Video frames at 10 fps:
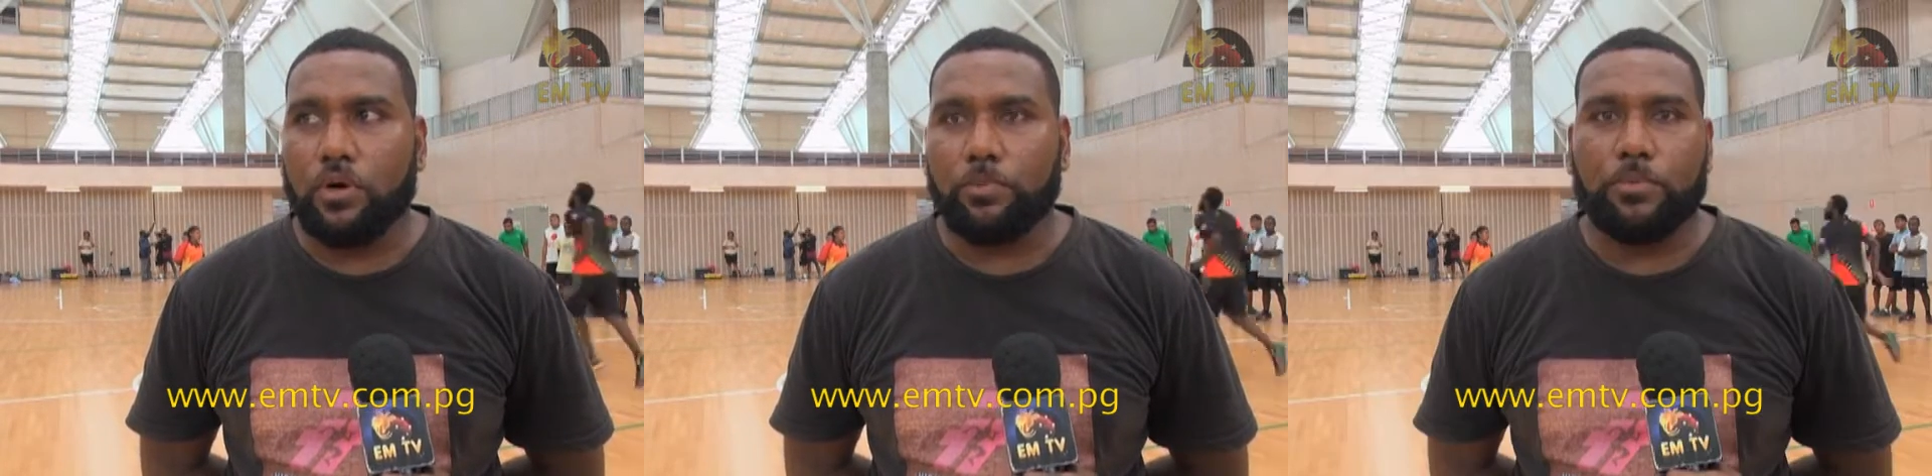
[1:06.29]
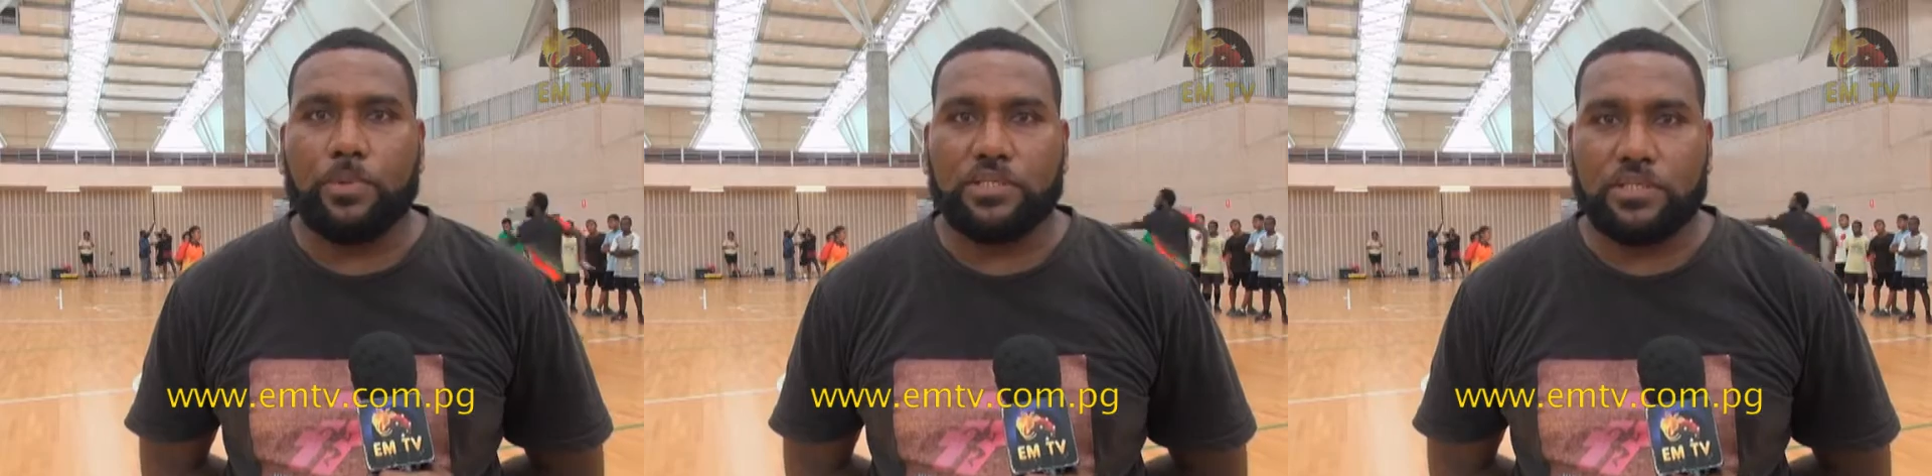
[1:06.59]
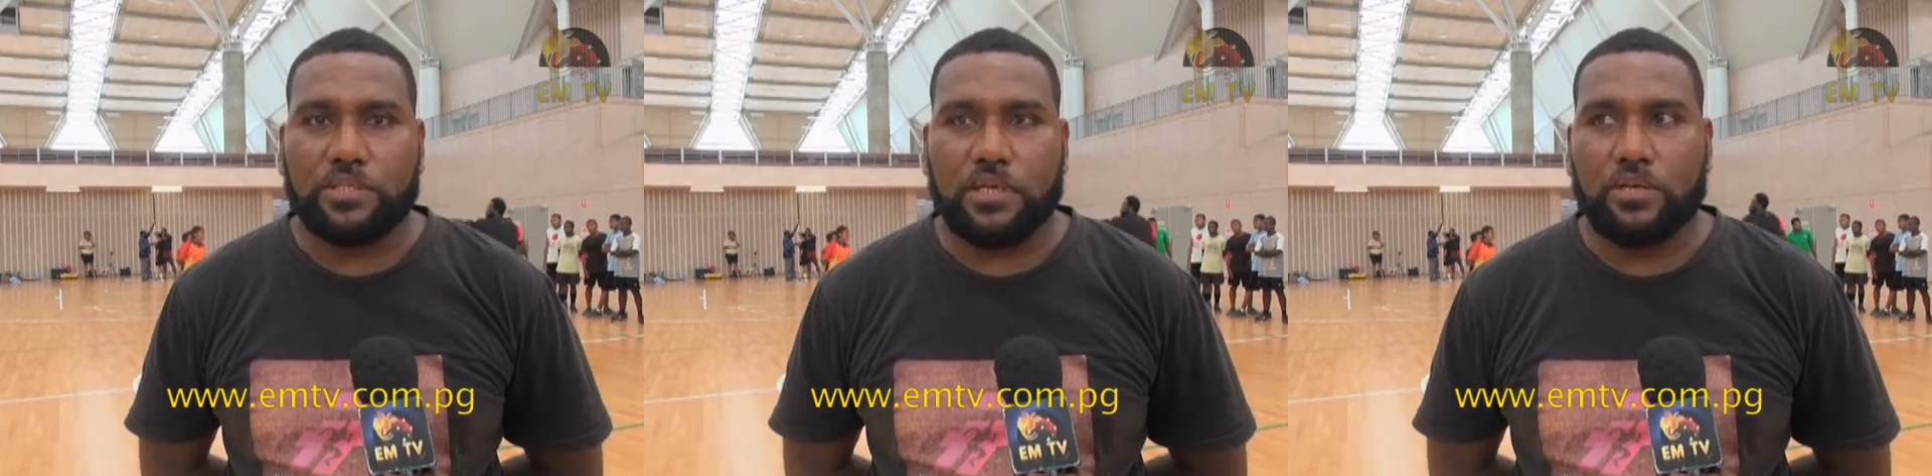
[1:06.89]
optimize
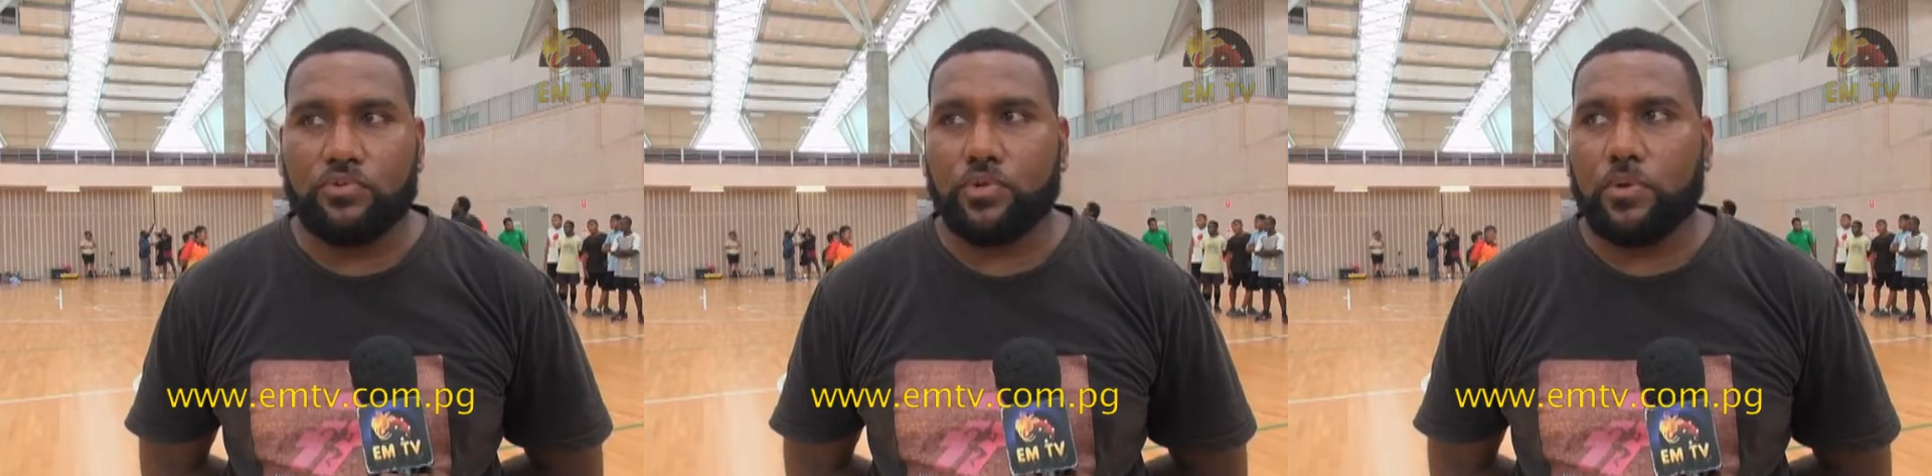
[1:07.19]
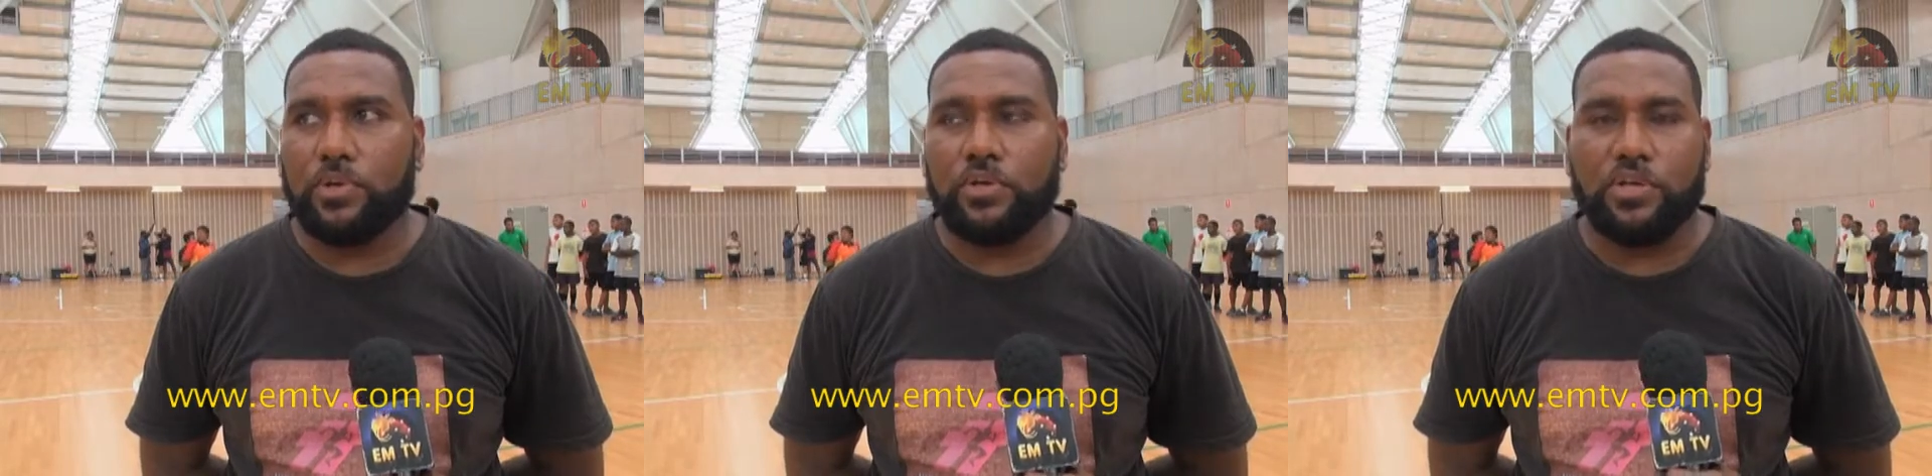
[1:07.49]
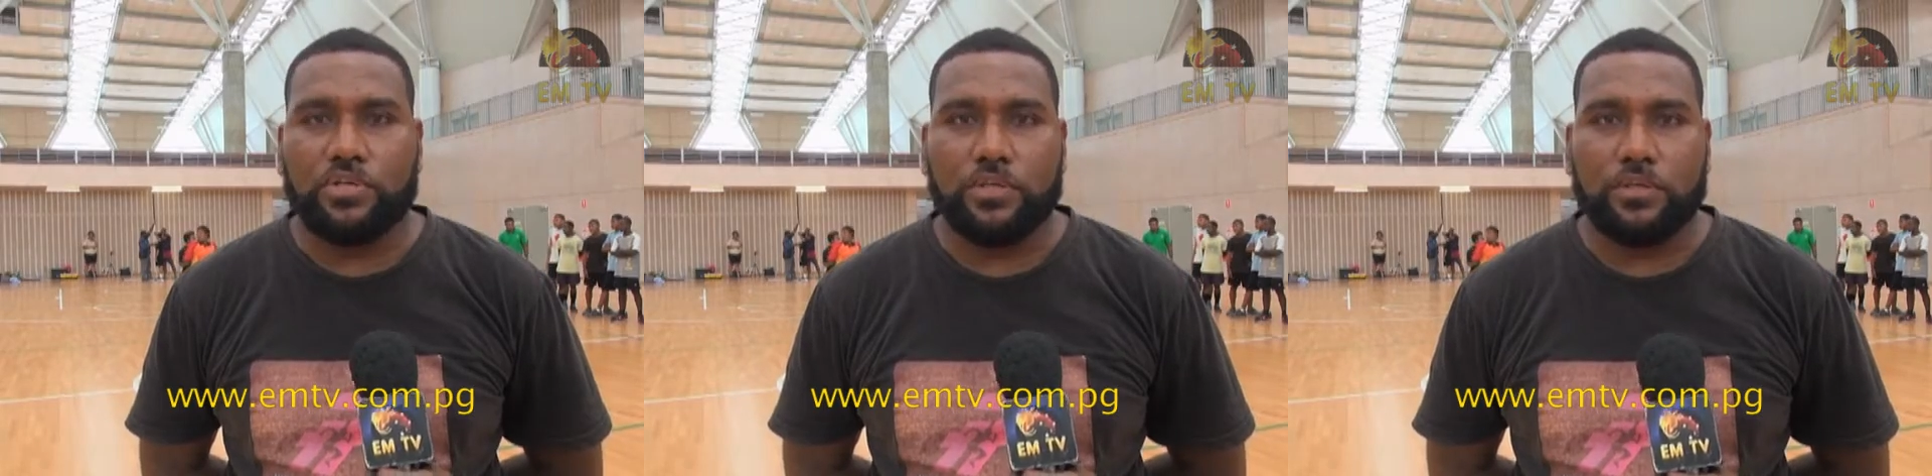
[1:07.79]
this talent through our
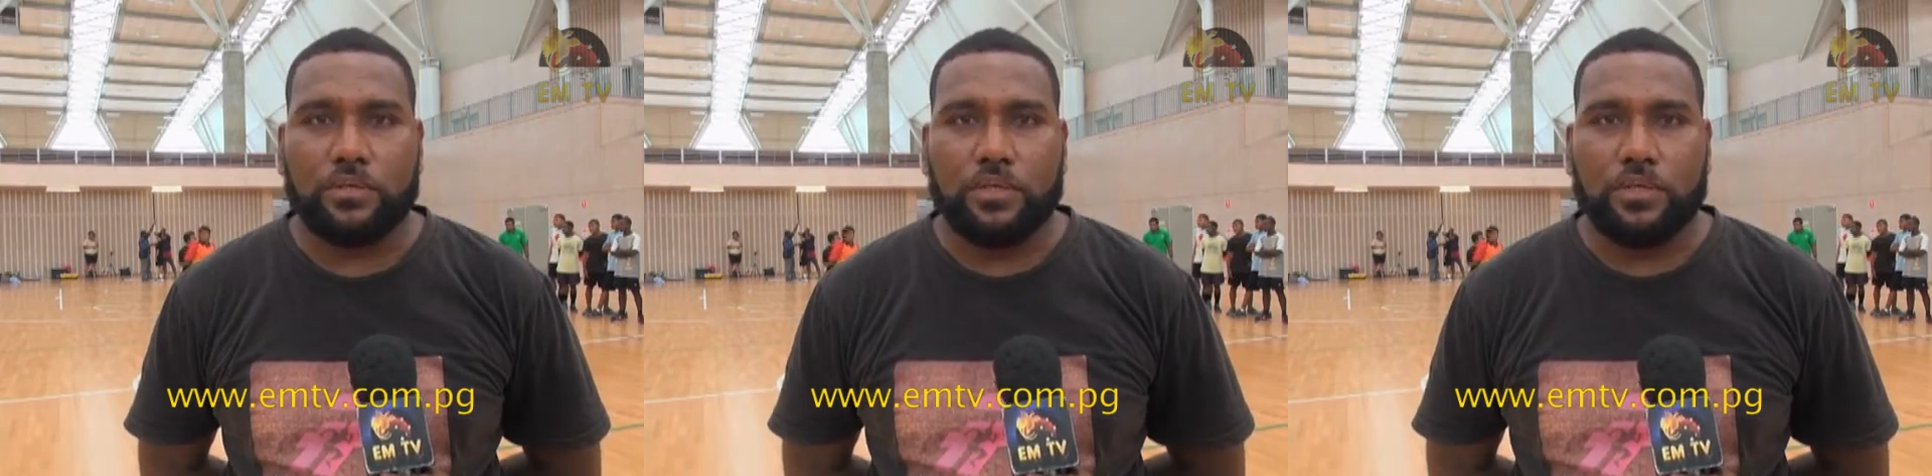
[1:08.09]
education